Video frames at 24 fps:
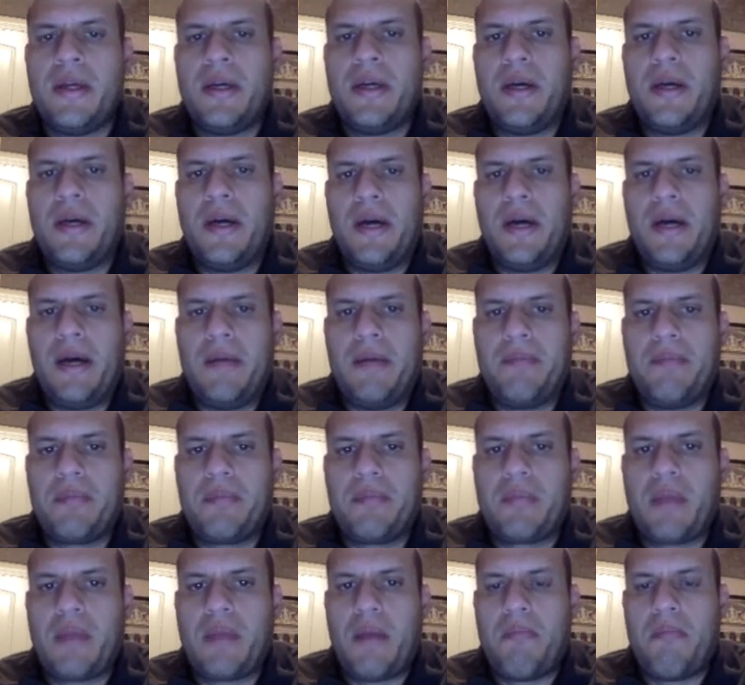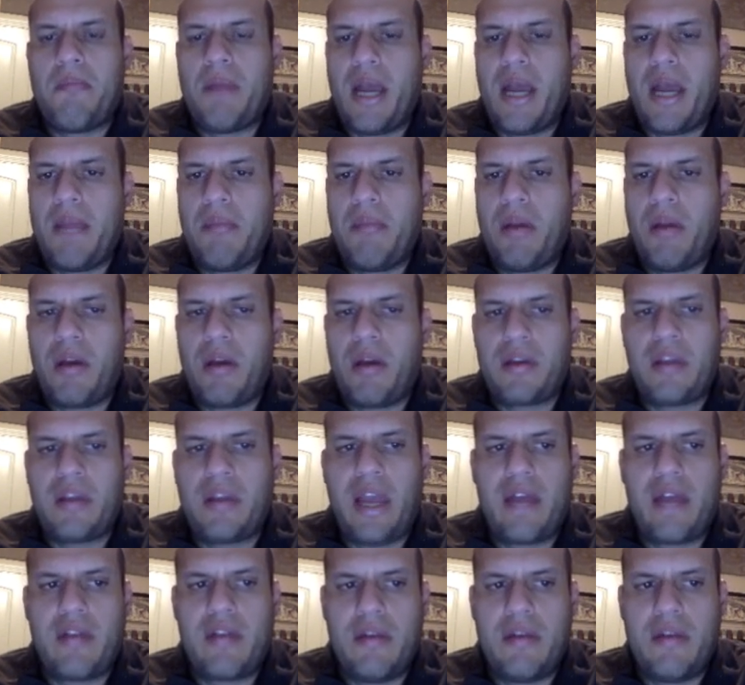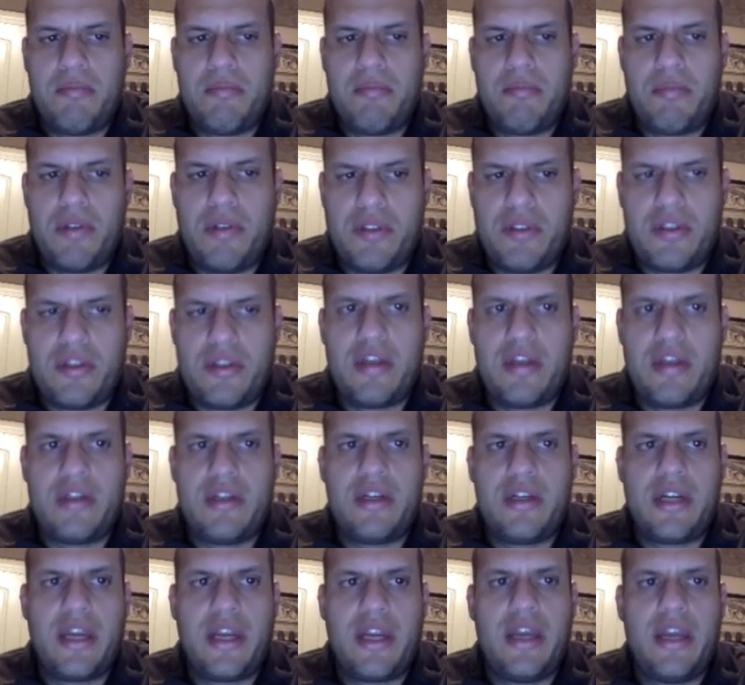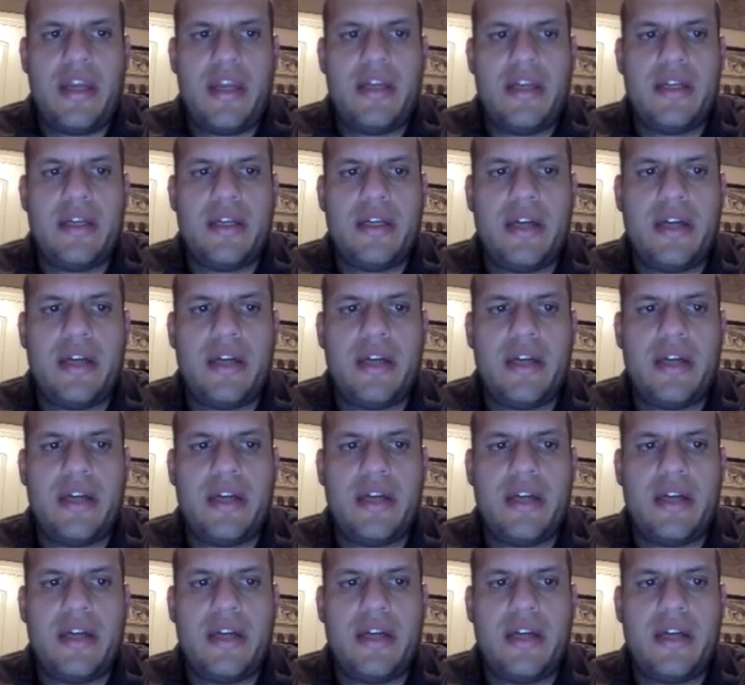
My block diagram, pretty standard again.